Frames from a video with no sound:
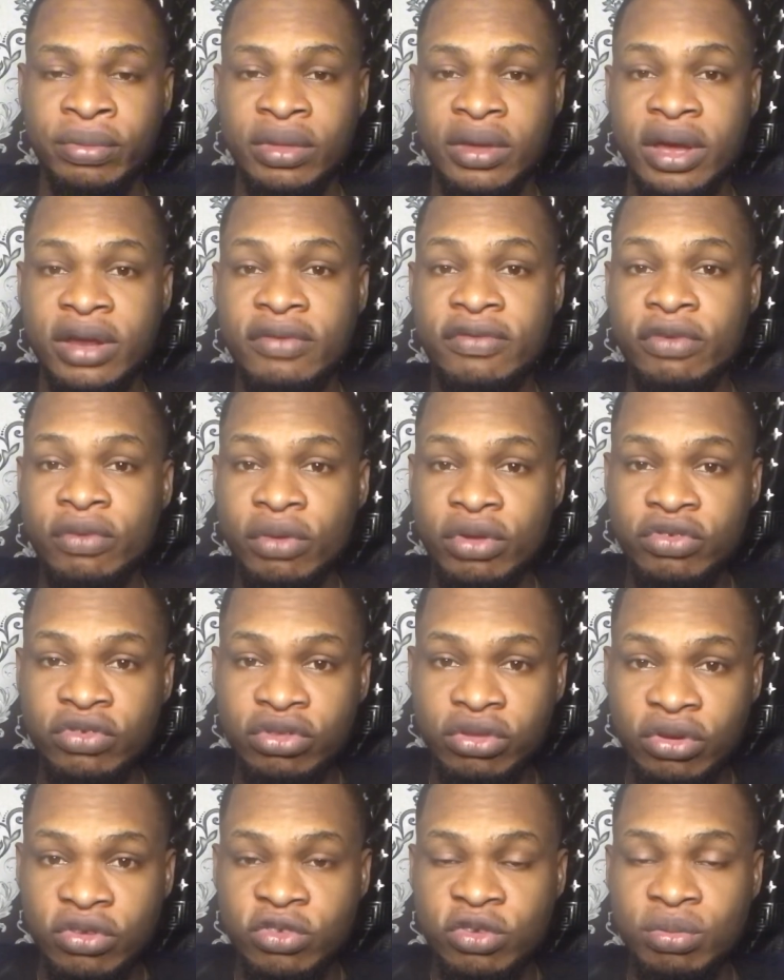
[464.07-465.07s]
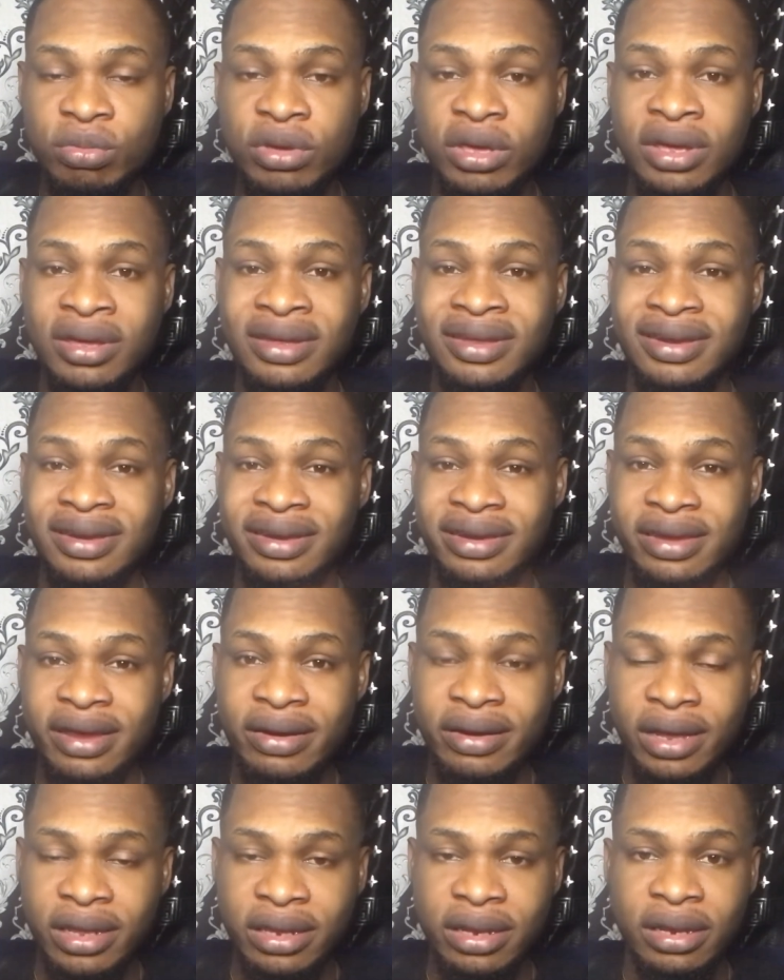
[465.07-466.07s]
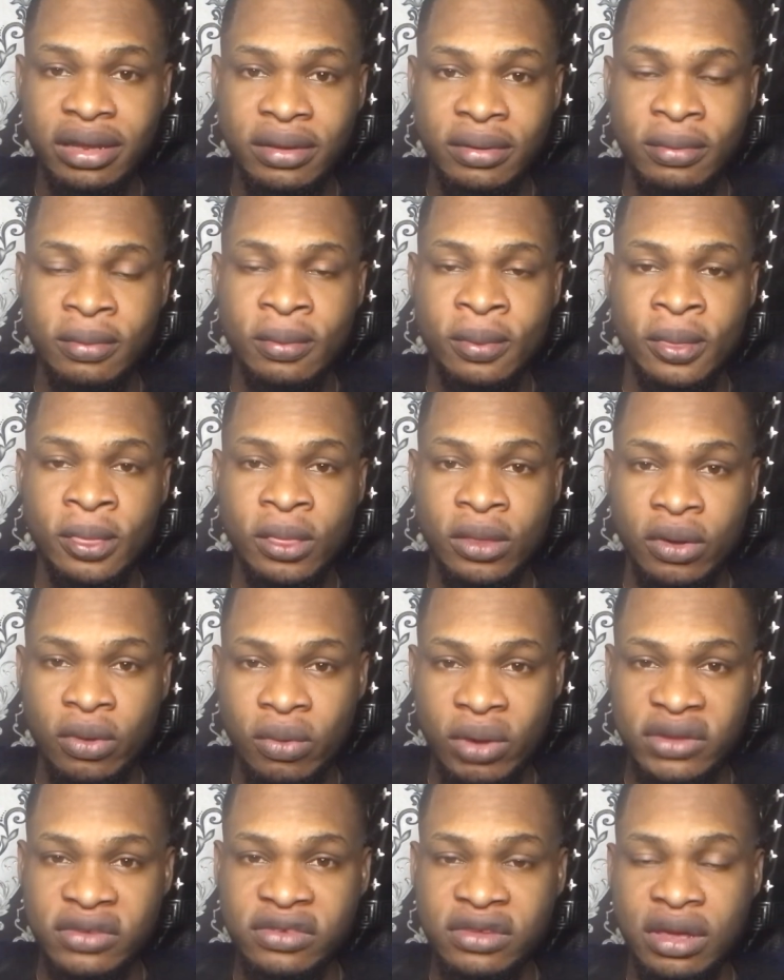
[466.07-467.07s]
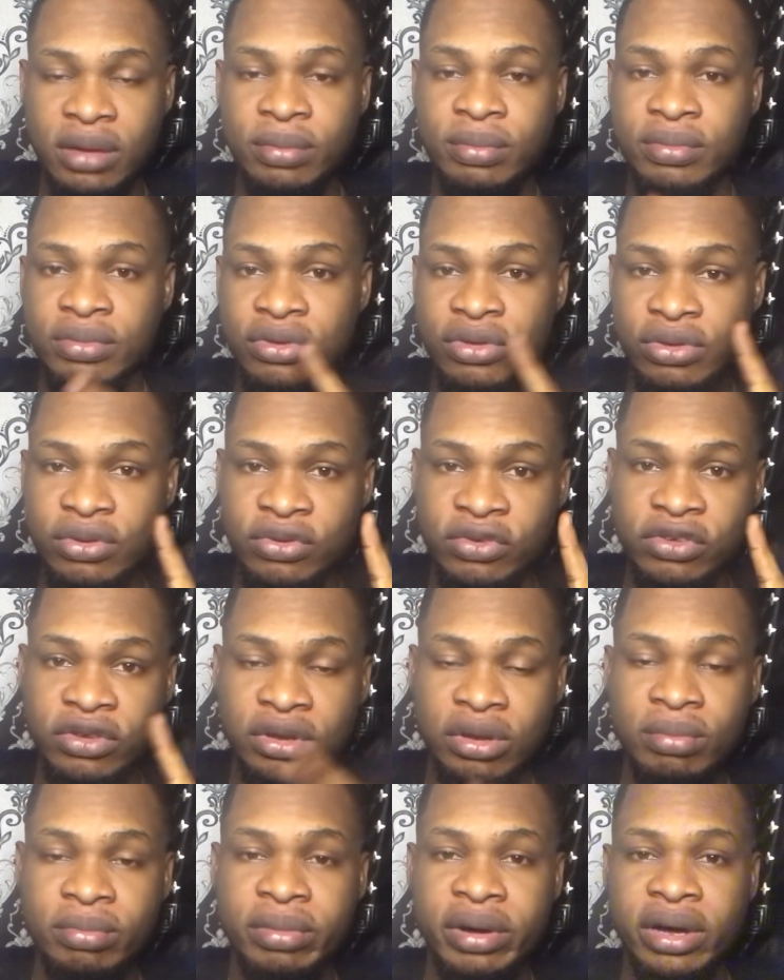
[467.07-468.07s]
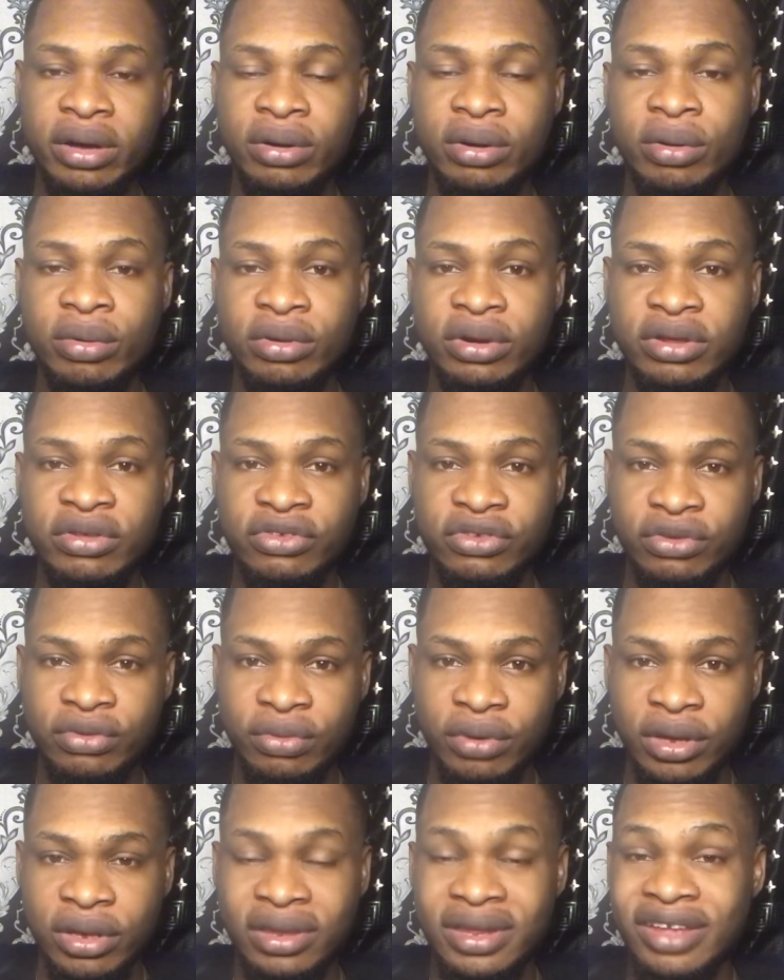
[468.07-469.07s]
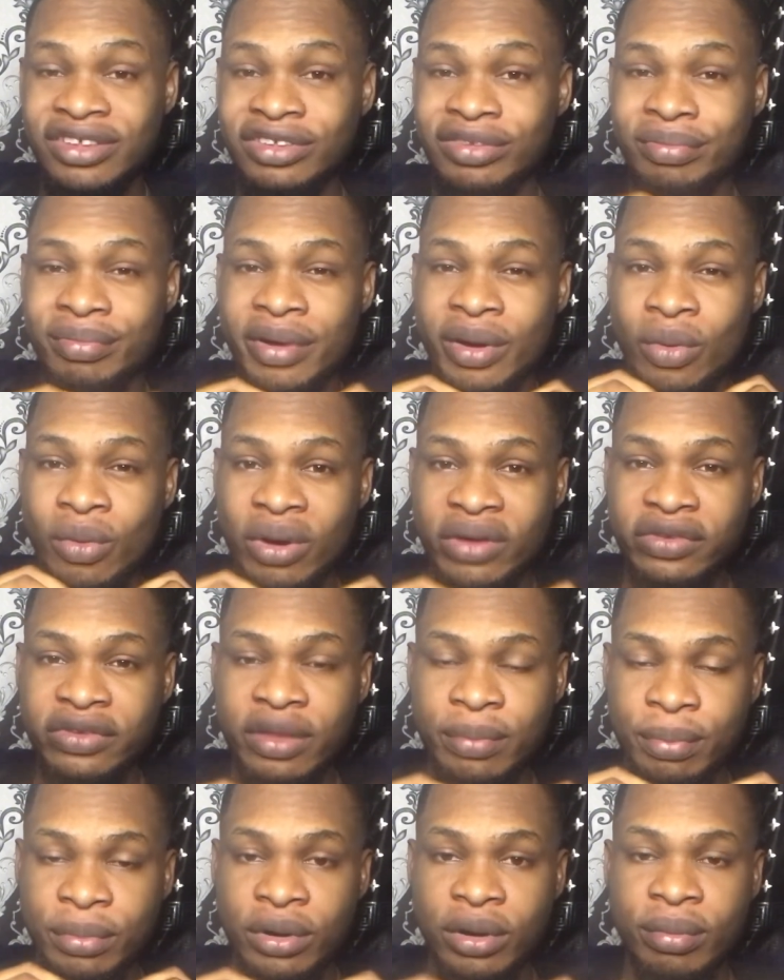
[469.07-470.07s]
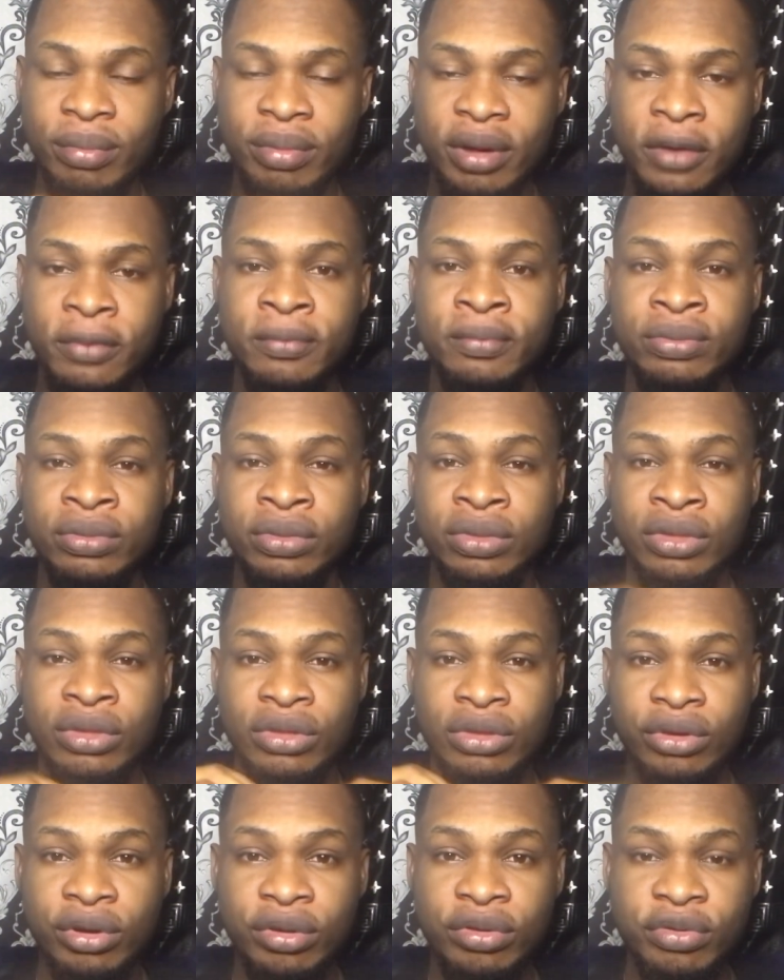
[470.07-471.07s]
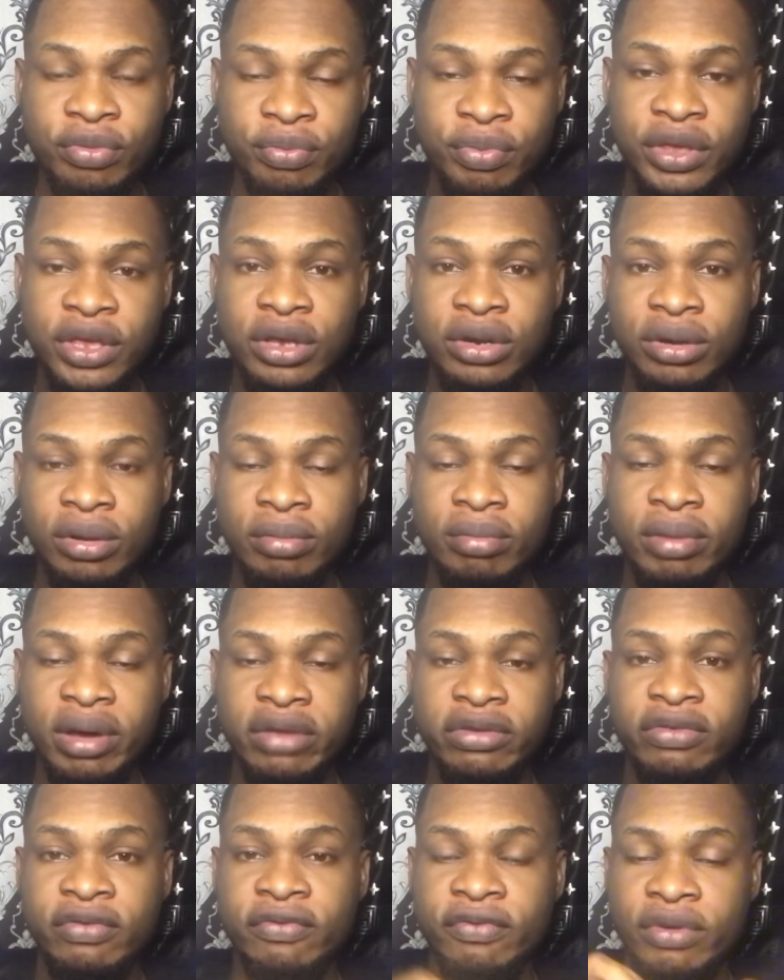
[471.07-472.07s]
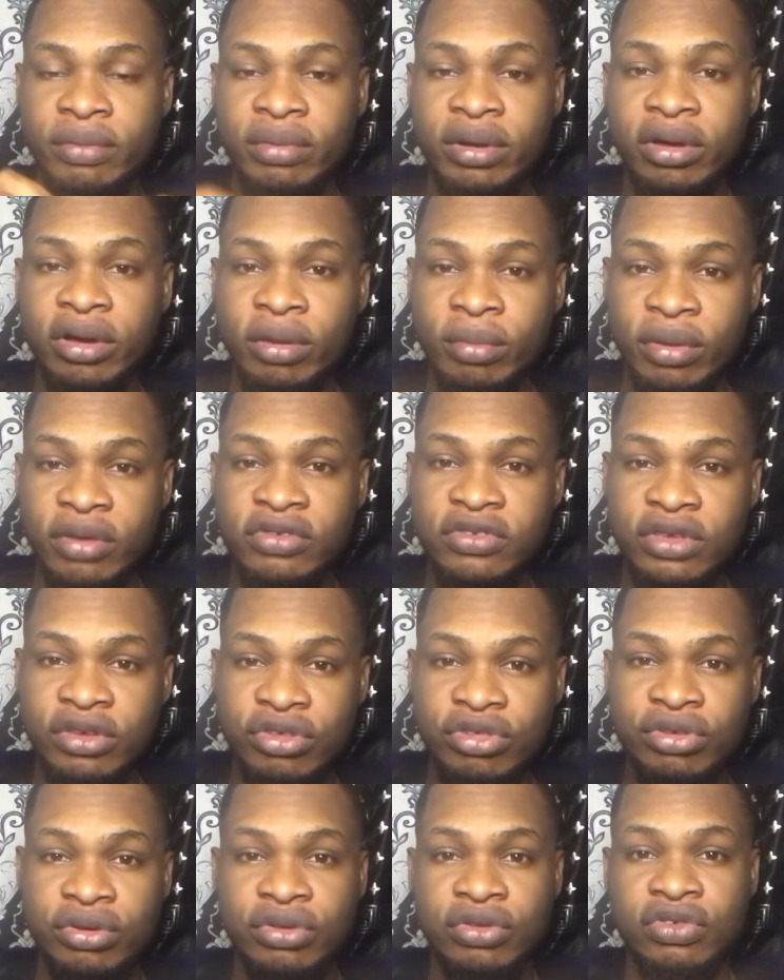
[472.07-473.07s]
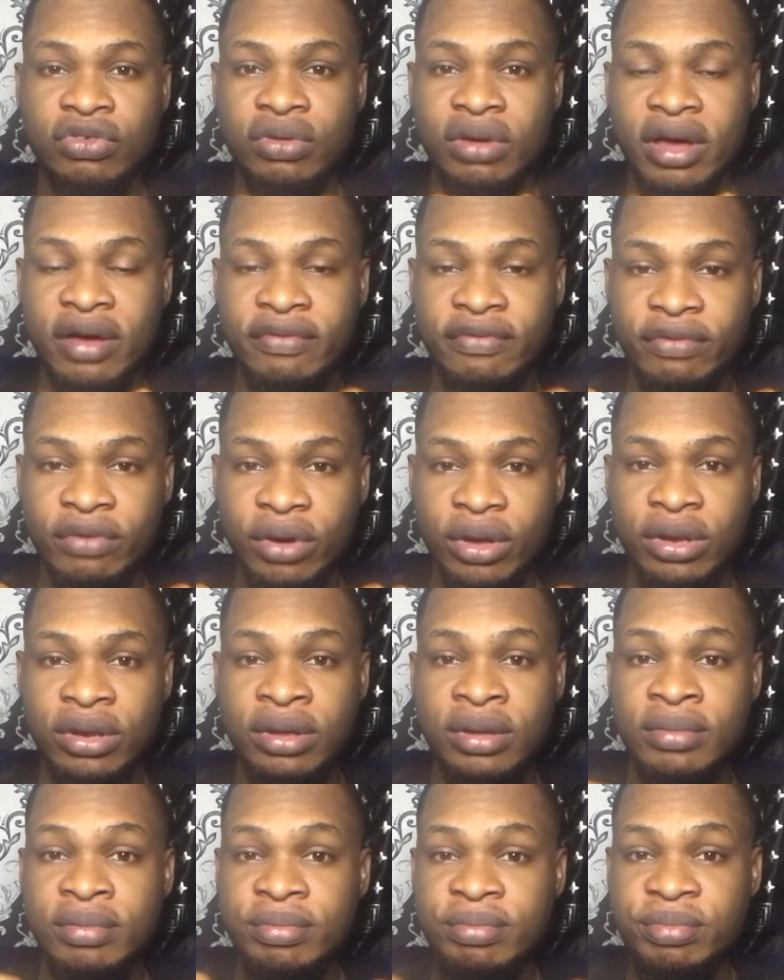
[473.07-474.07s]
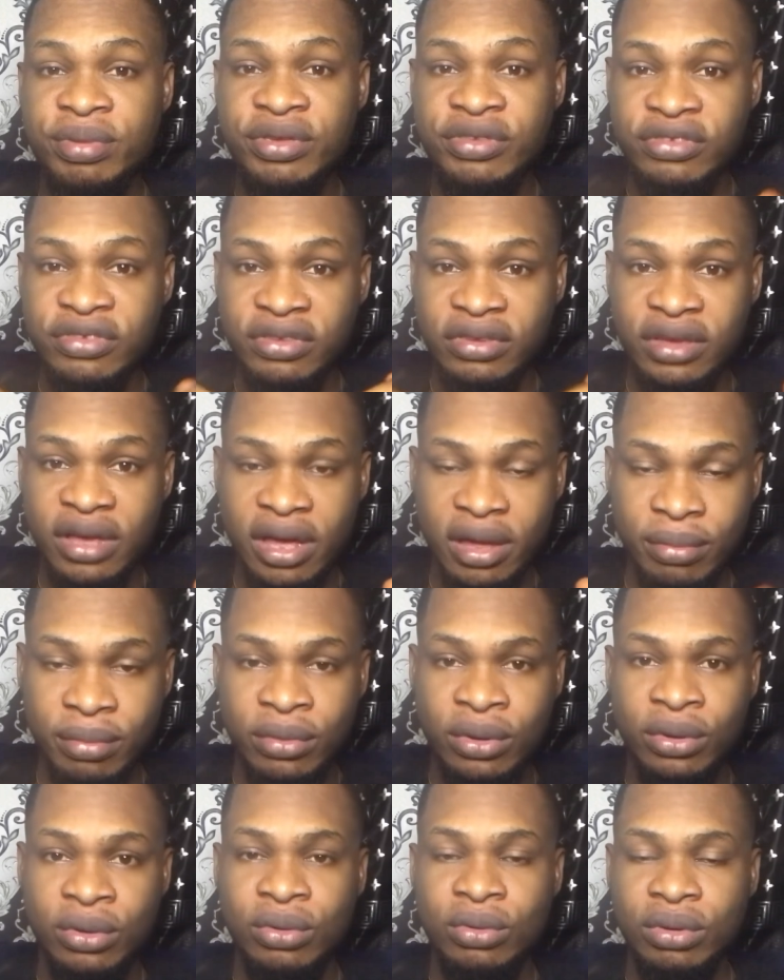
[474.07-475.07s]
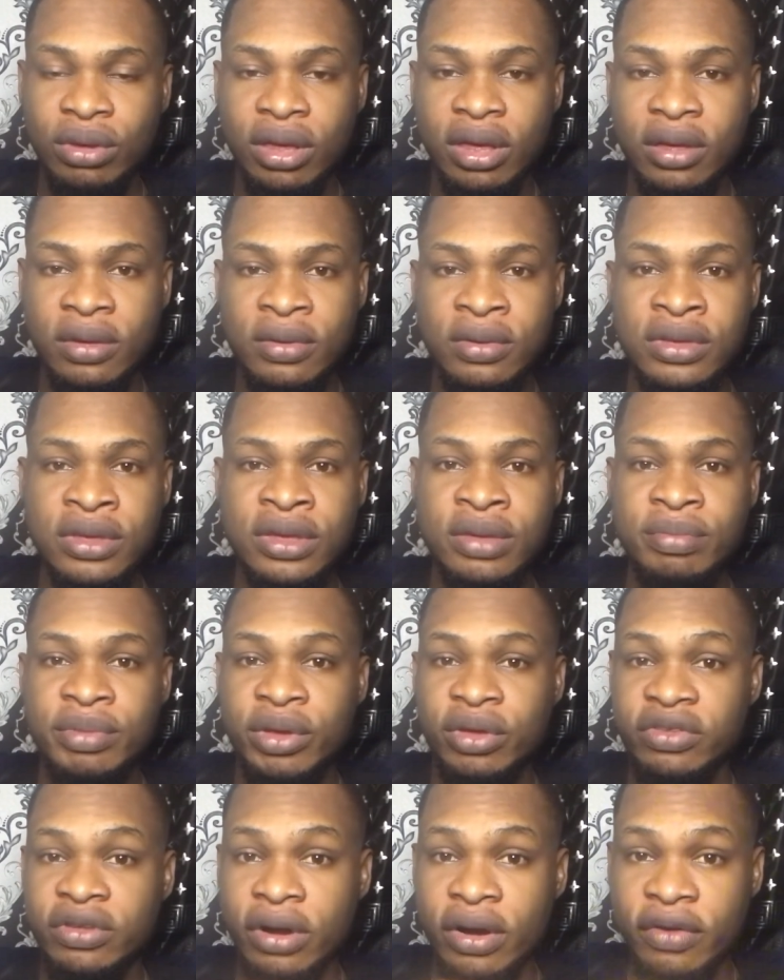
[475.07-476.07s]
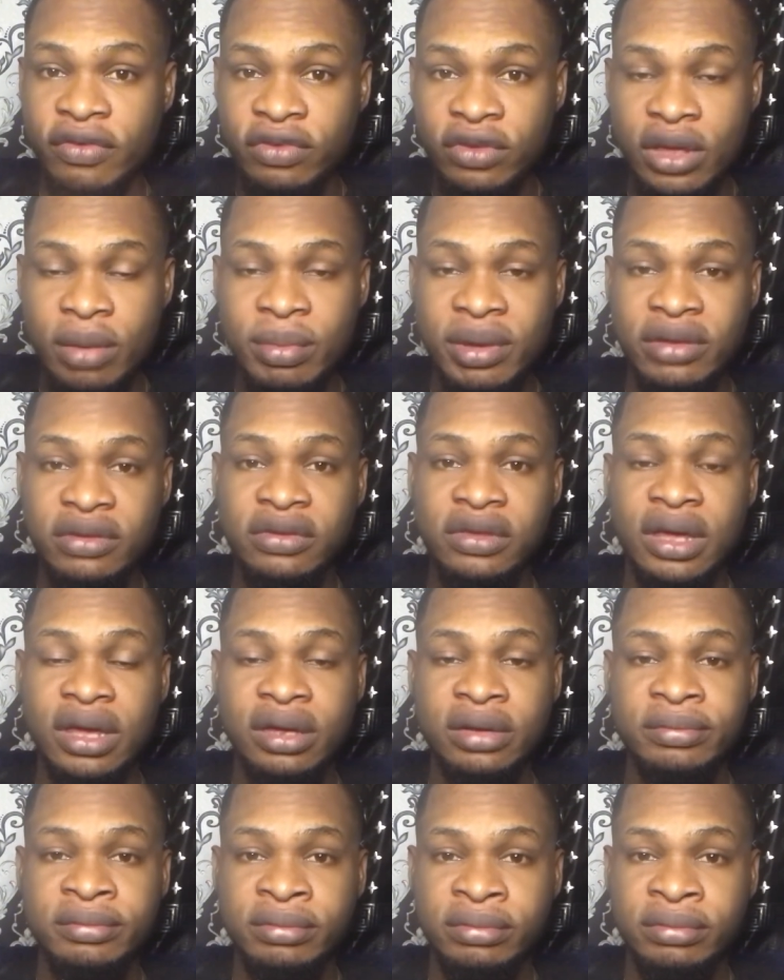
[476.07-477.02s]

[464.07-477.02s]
and if you want to talk to me directly on whatsapp use the number on the screen that's my whatsapp number don't pick numbers from the comment section to avoid being scammed okay because a lot of scammers are